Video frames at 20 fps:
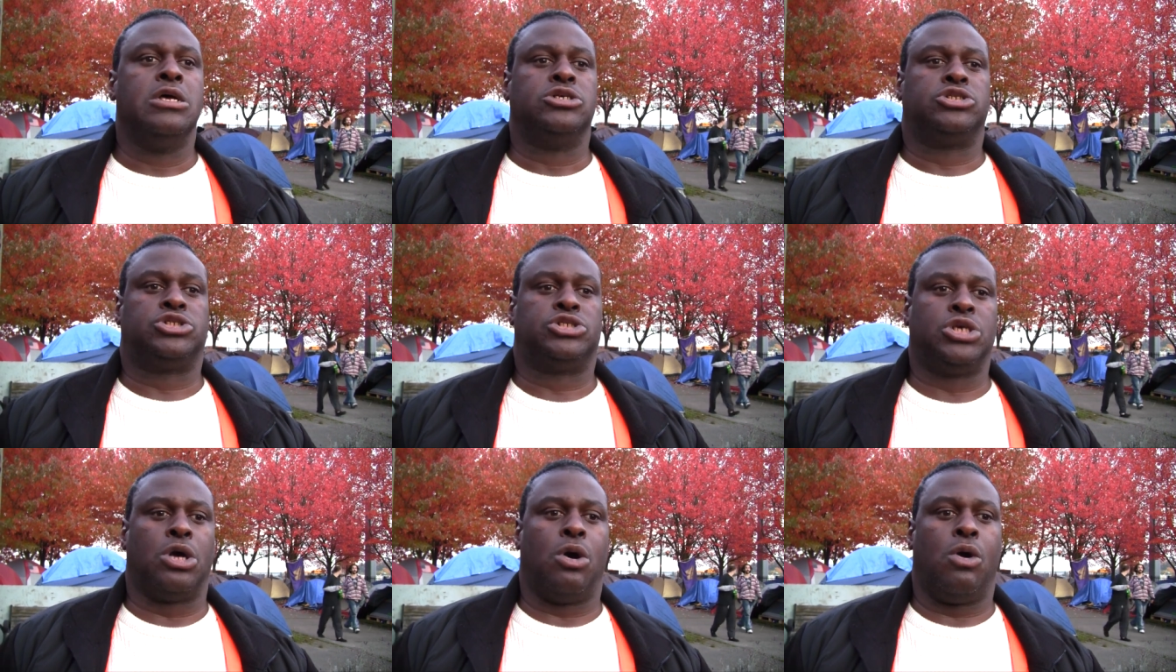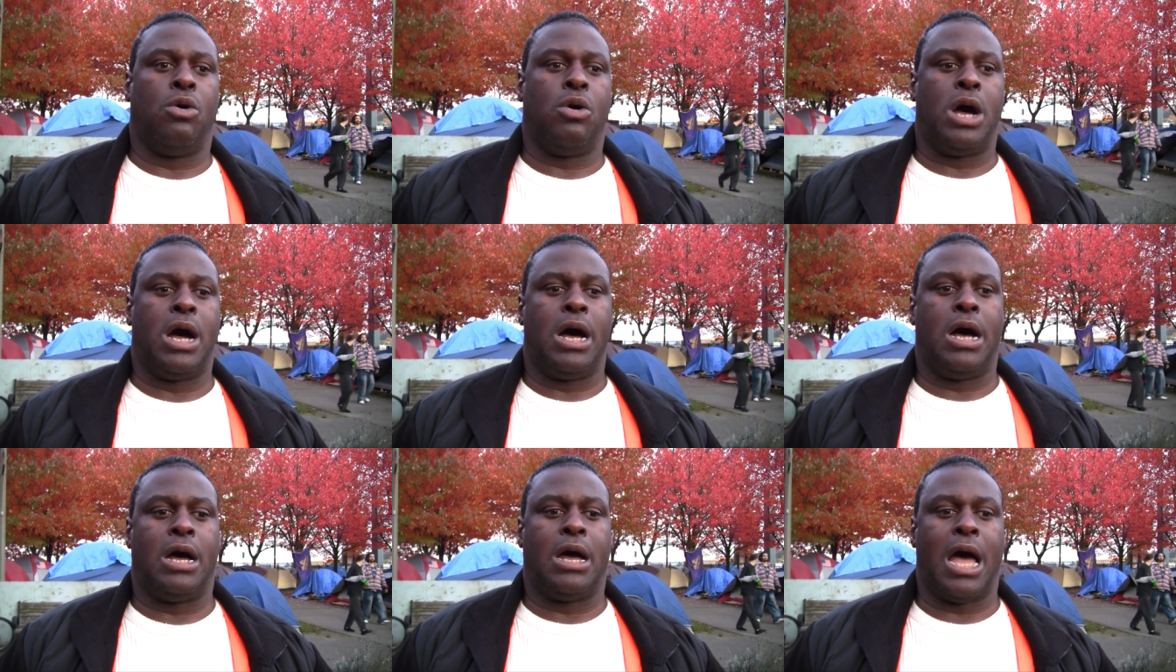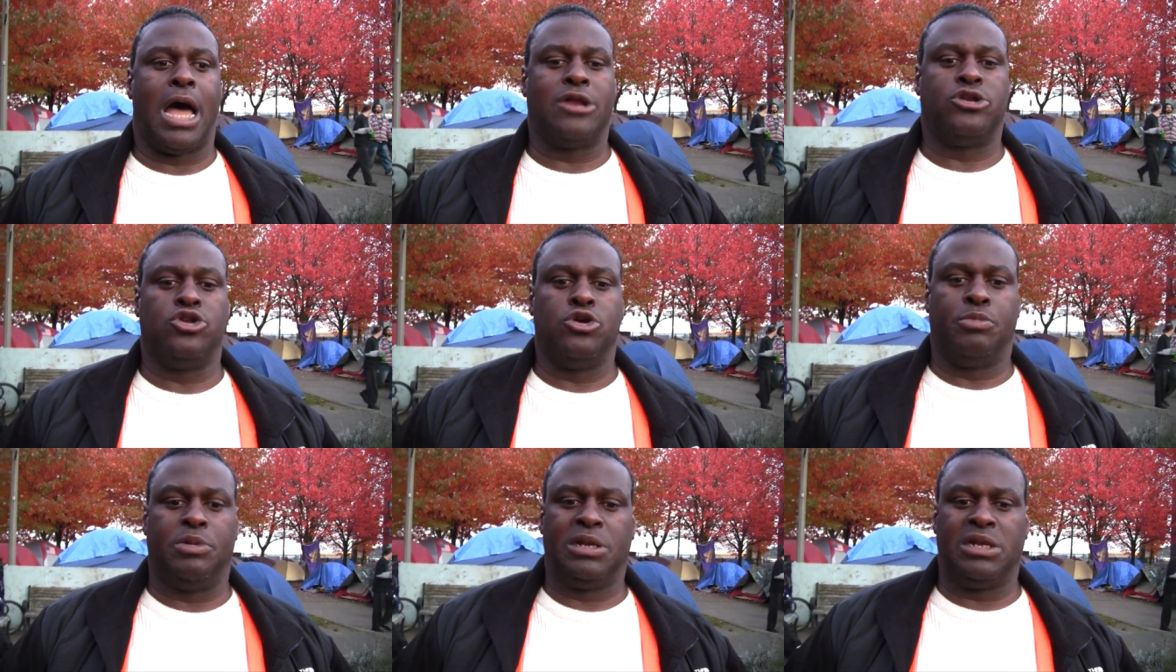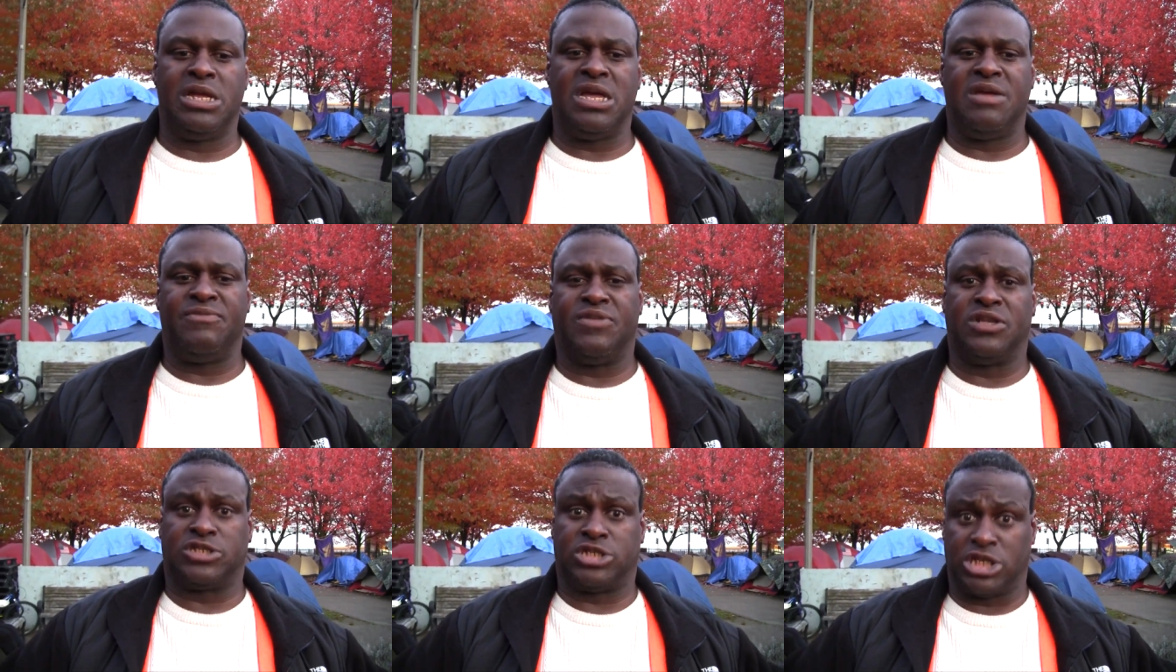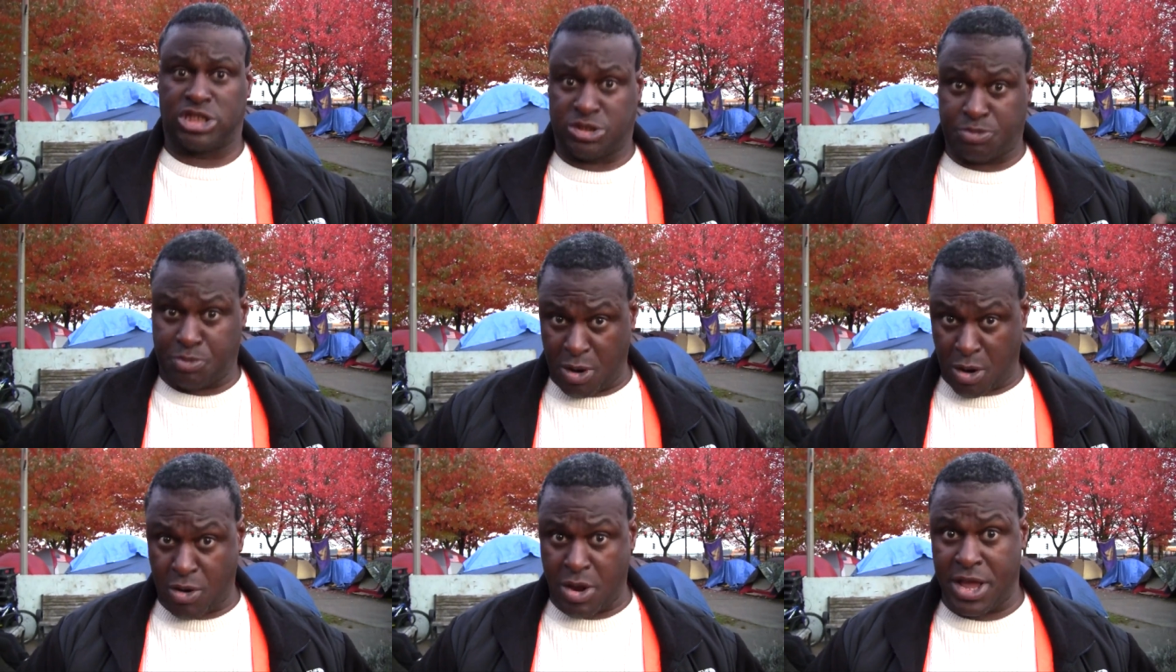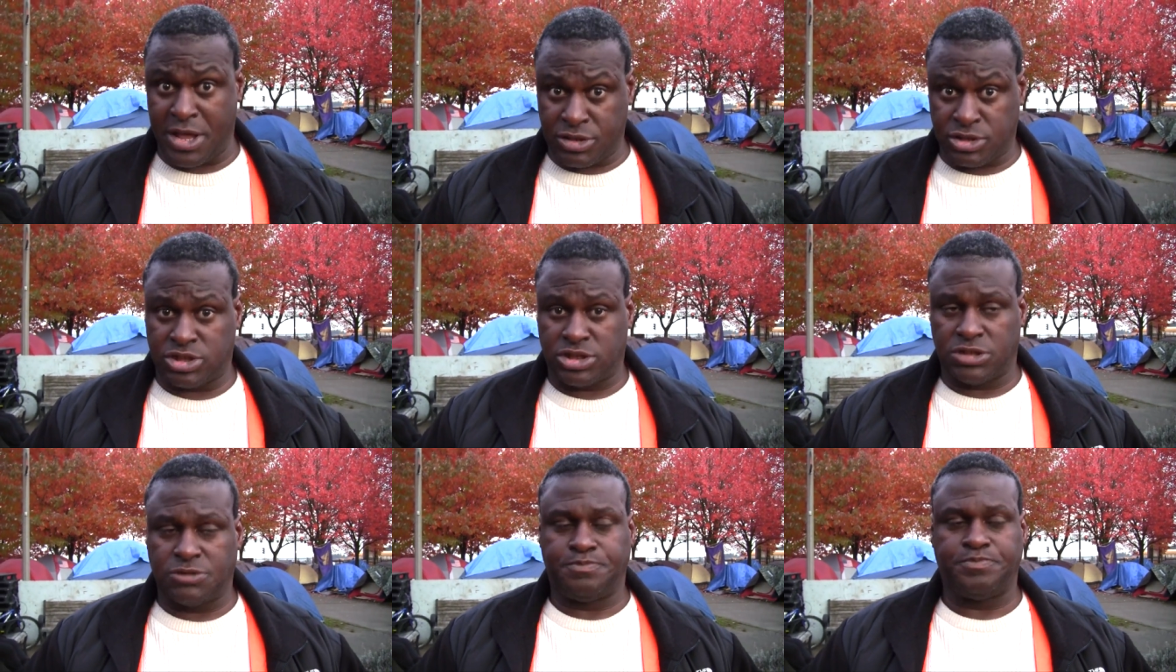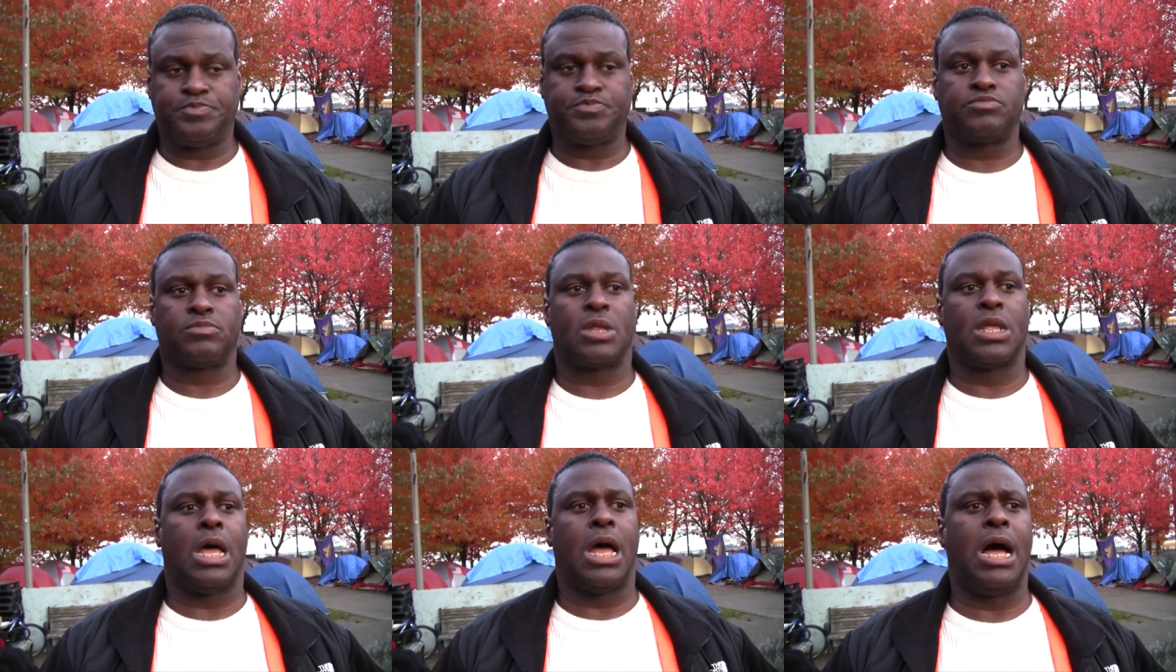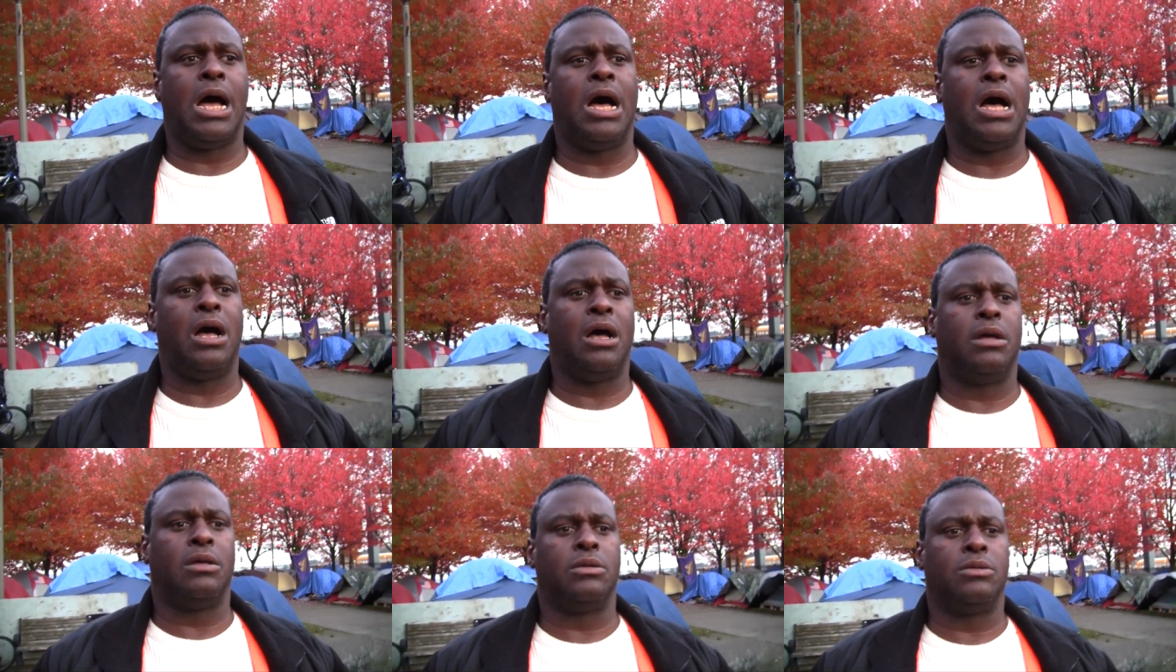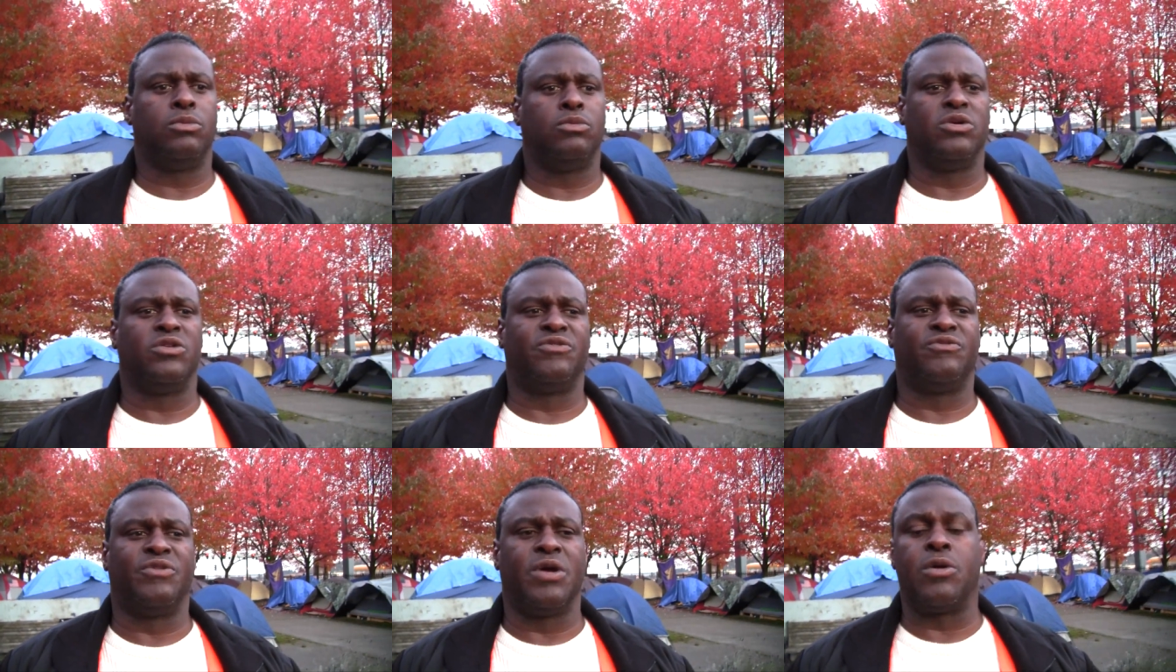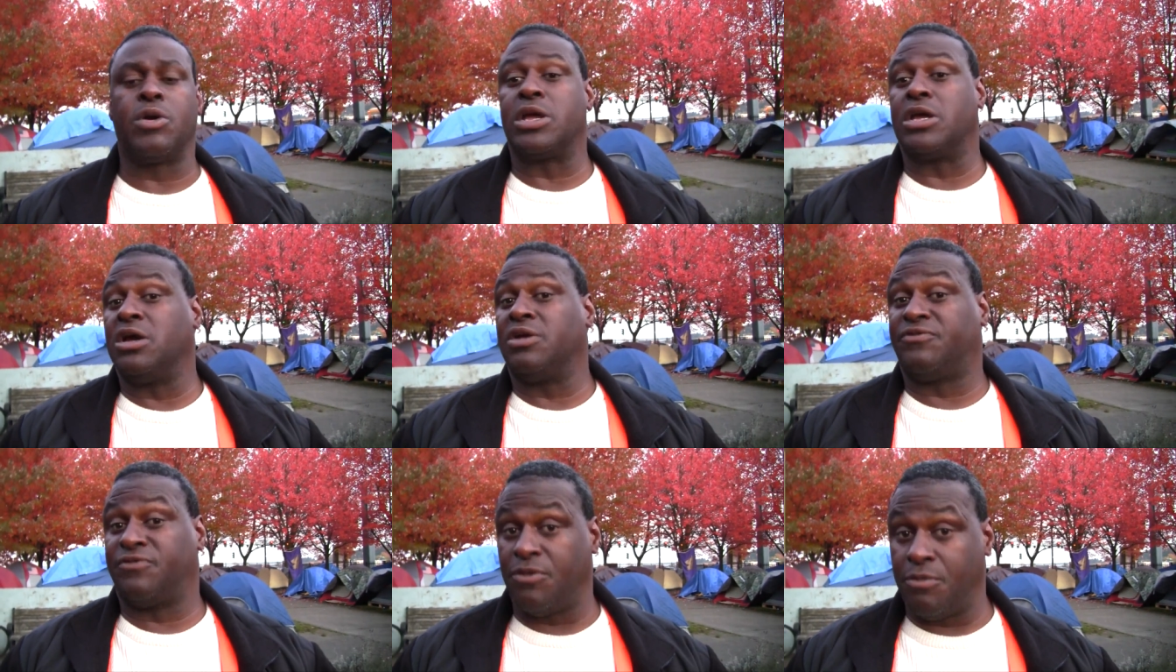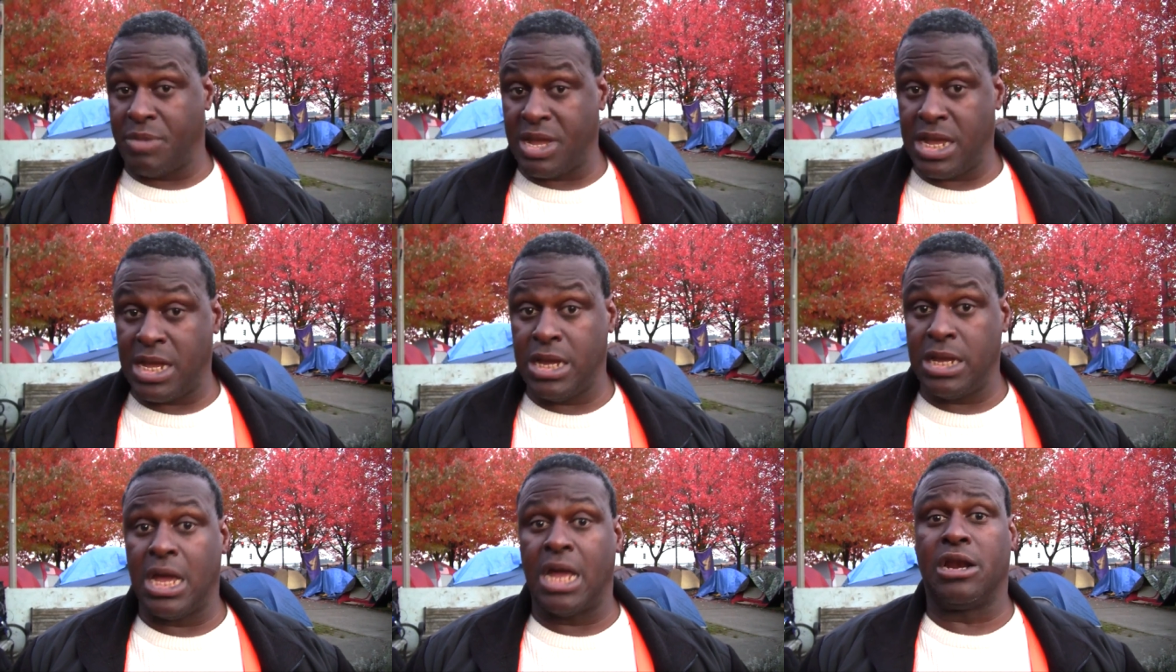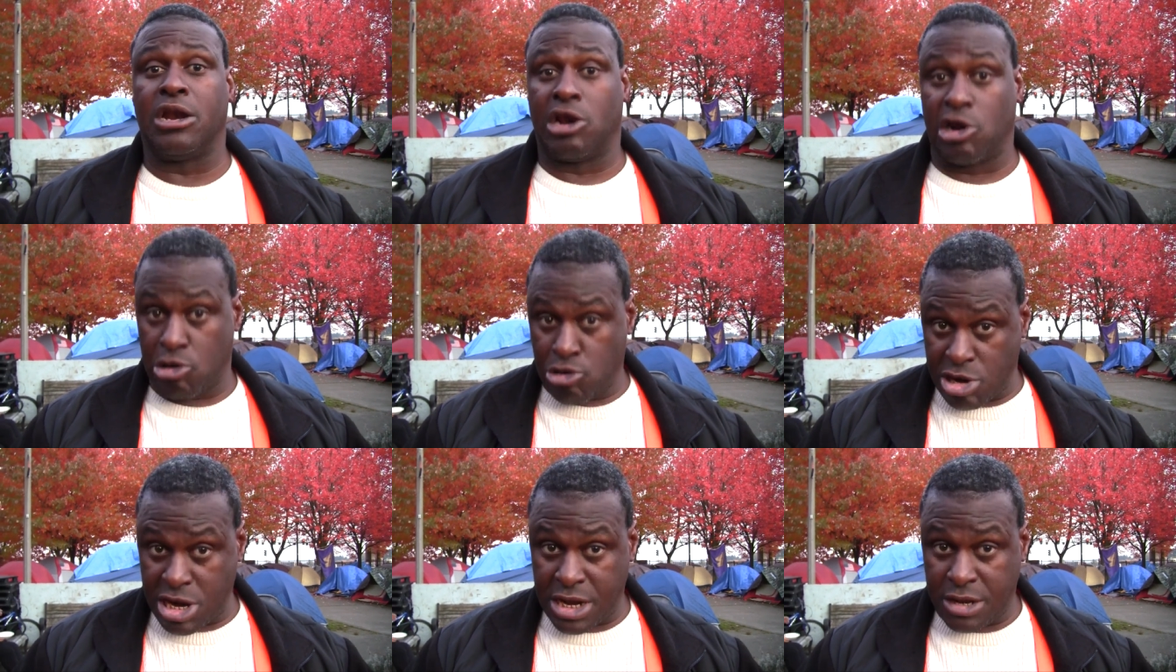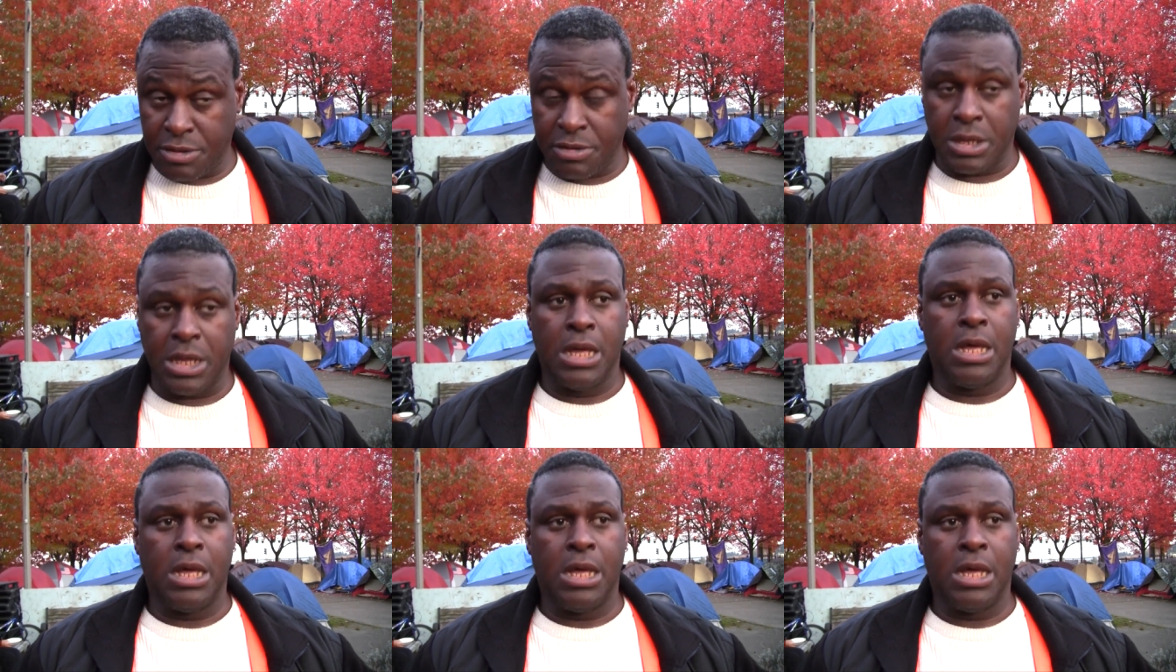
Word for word: So uh, I do believe this experience uh, was very good for me and learning